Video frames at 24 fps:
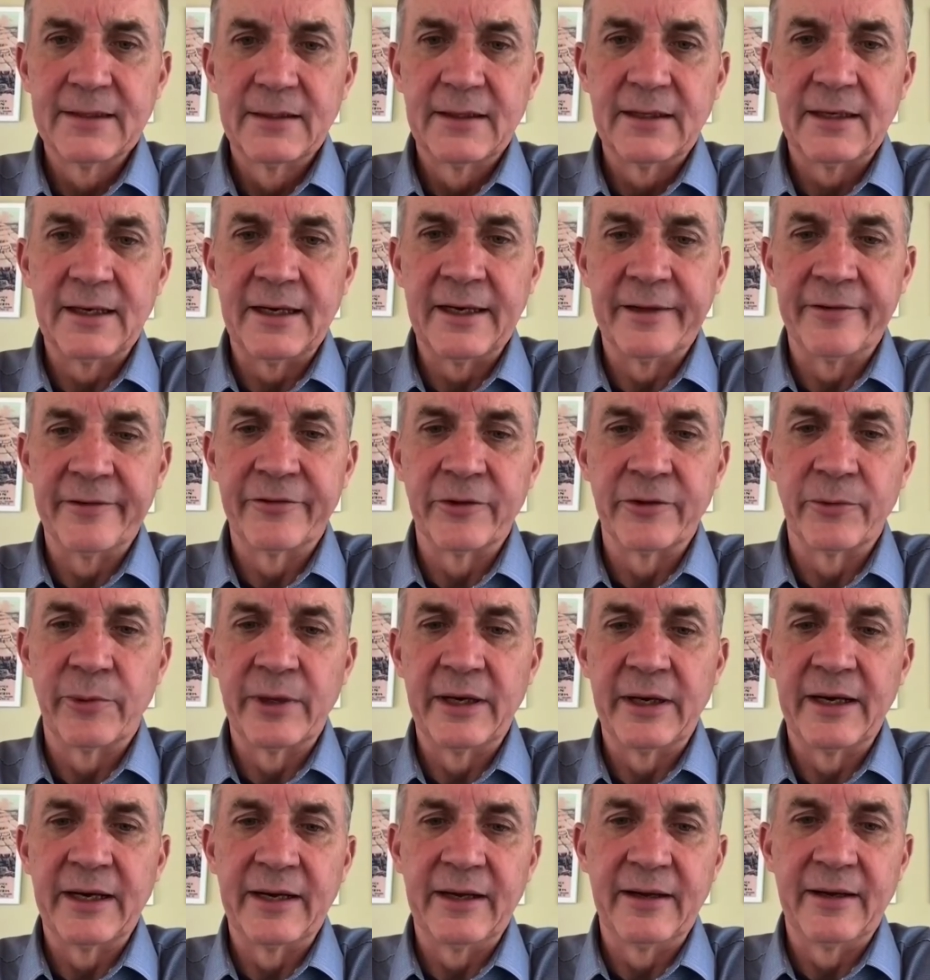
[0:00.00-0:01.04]
as a
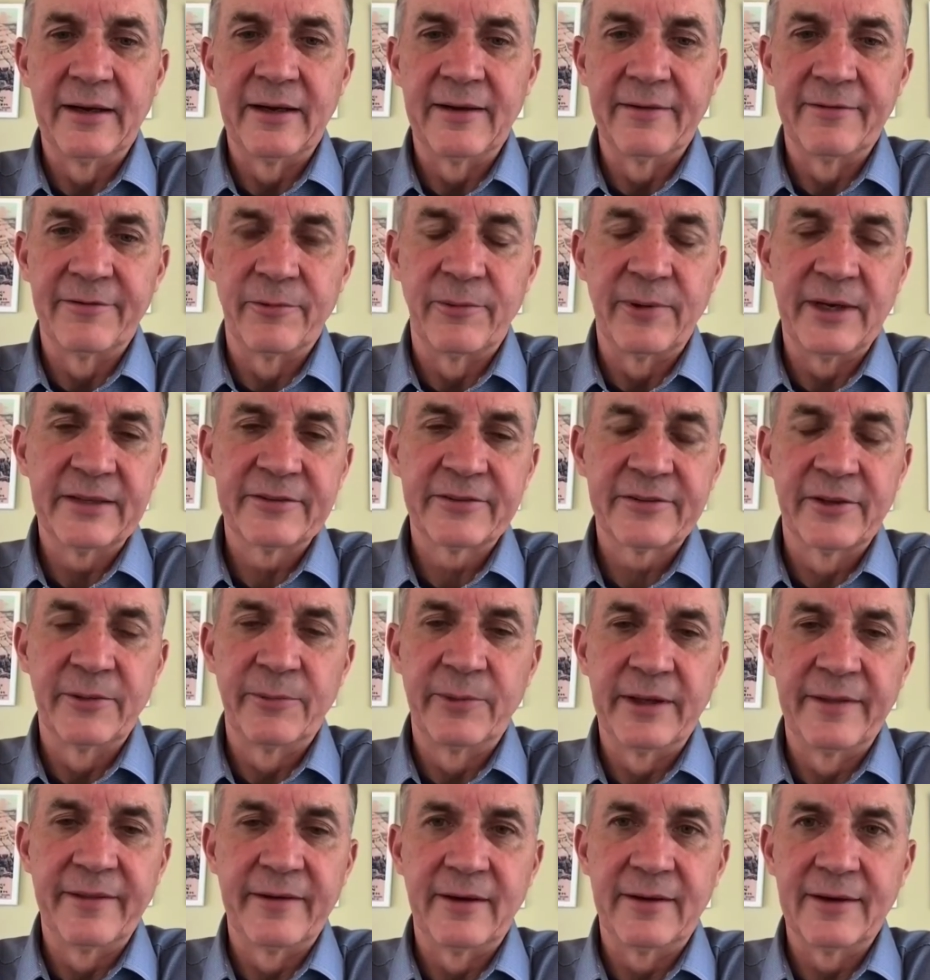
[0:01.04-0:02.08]
way of
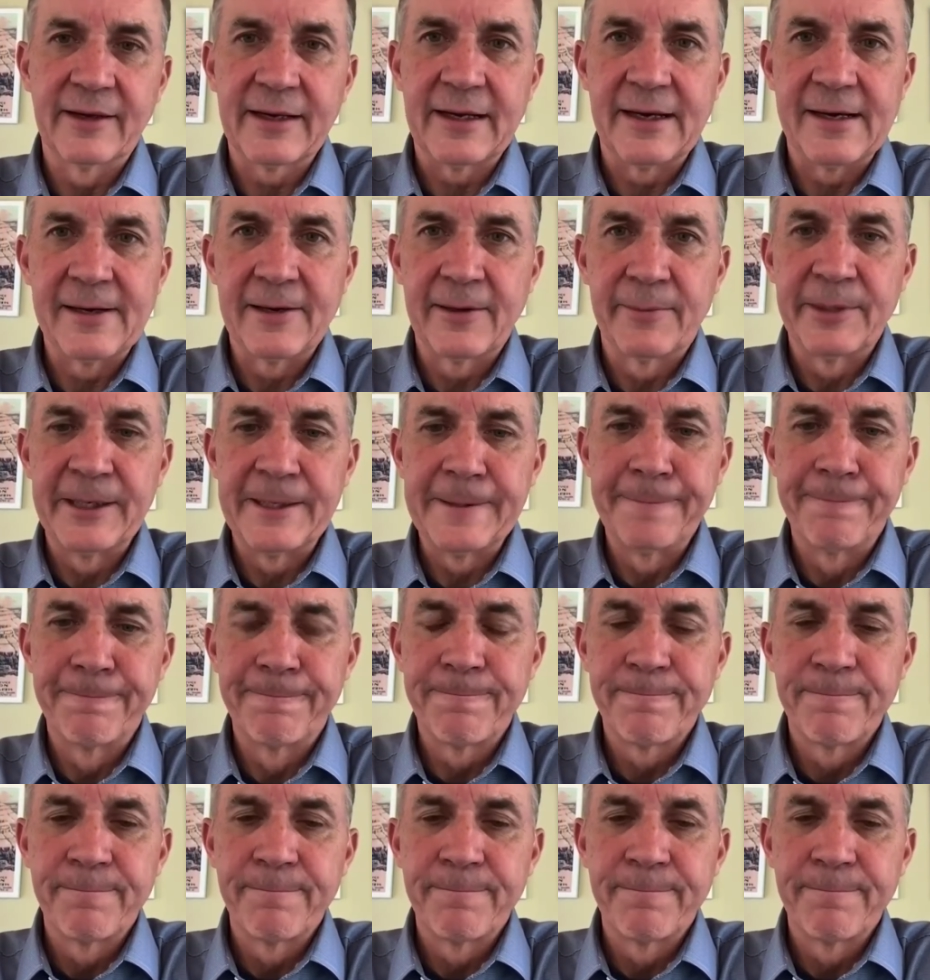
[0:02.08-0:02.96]
rescuing their economy,